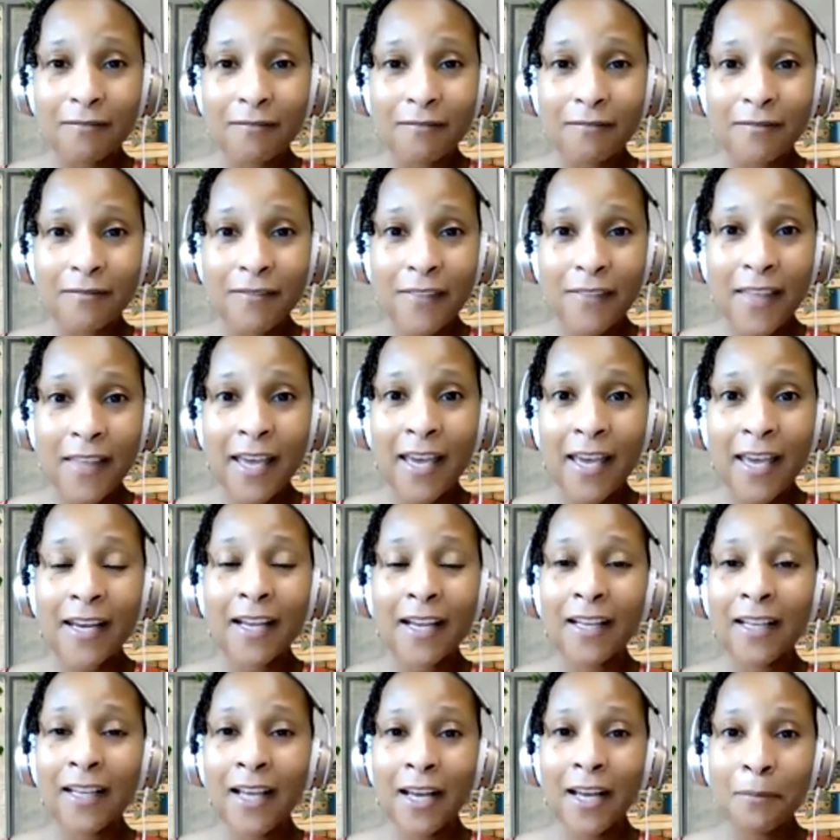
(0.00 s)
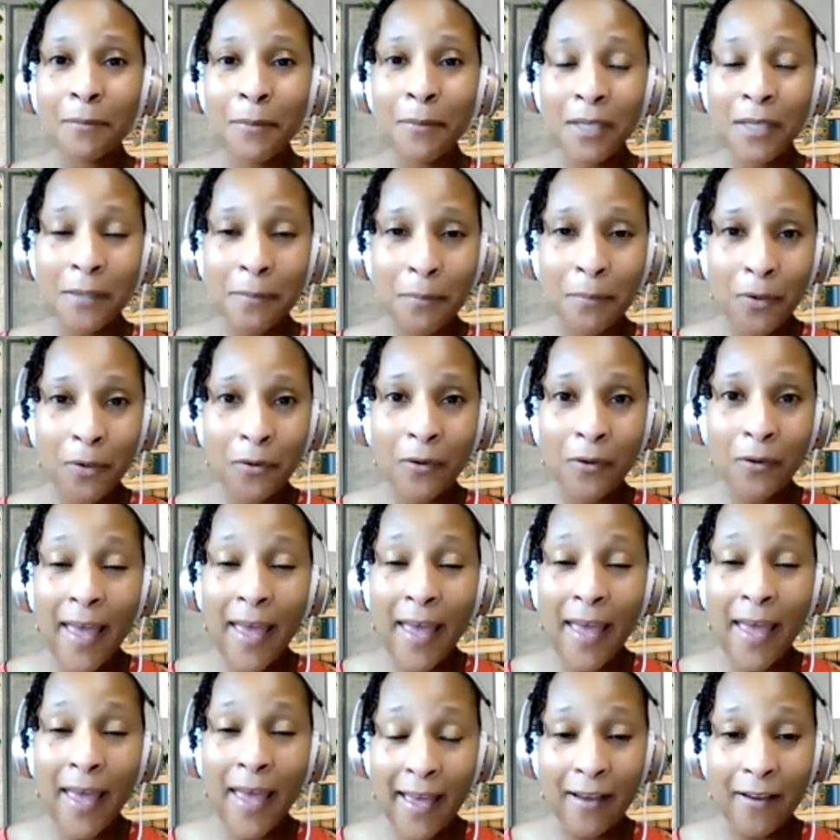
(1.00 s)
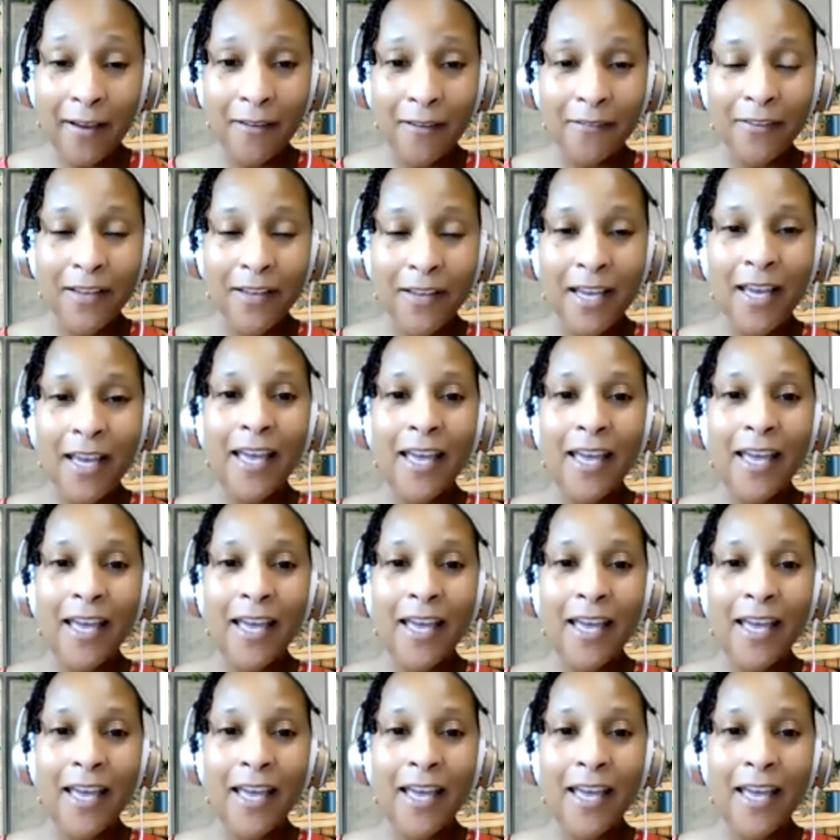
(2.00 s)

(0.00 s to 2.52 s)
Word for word: that a lot of people have.